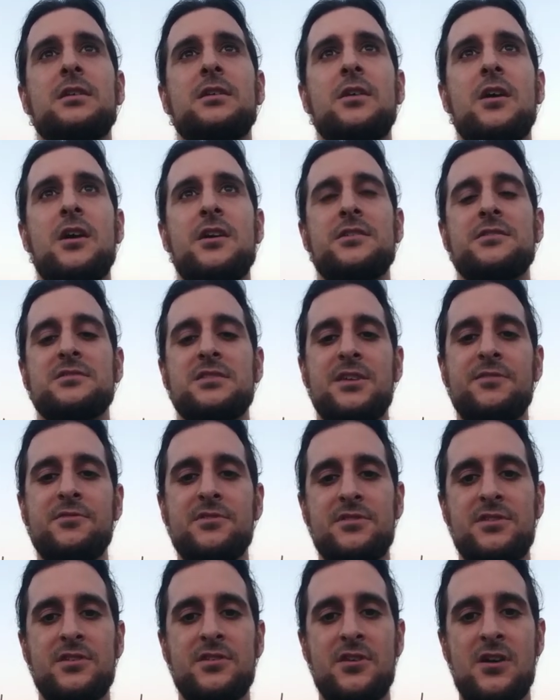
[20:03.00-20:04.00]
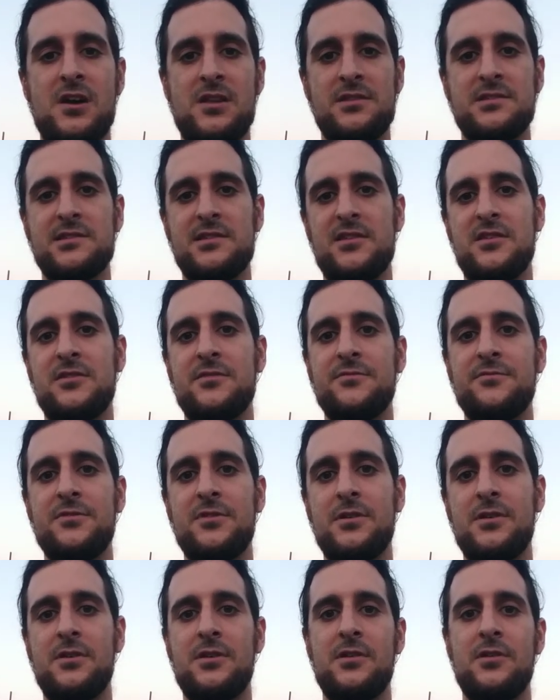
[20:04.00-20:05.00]
God is everything. God is love.
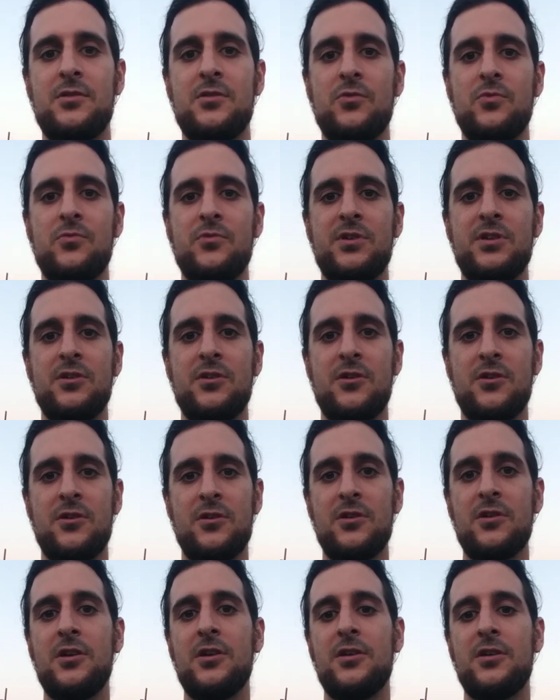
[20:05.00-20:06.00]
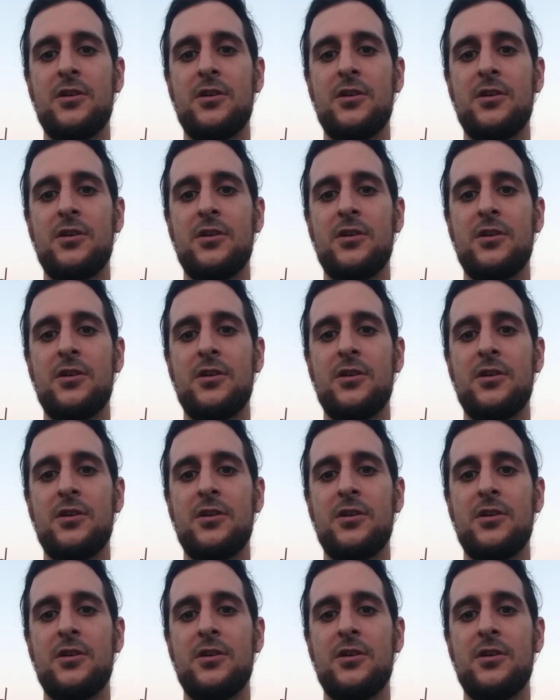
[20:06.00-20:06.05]
We are